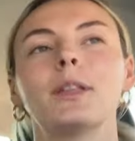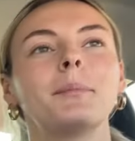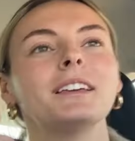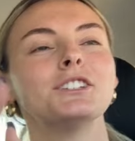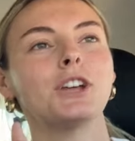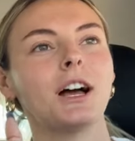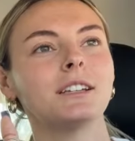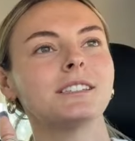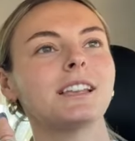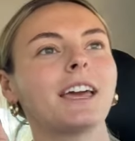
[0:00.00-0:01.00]
let me
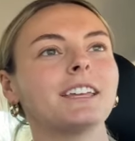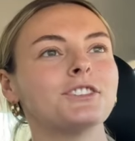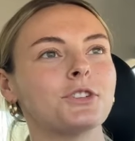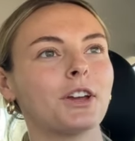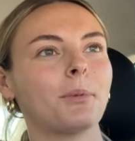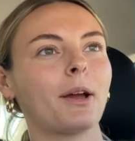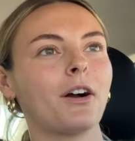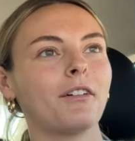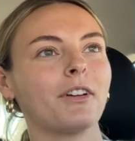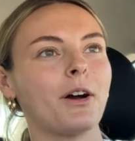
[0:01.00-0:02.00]
adjust so I can drink my
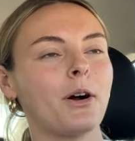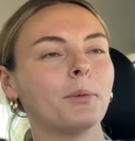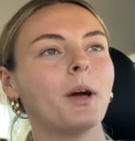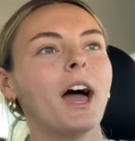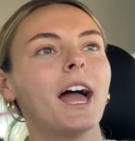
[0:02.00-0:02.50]
coffee at home.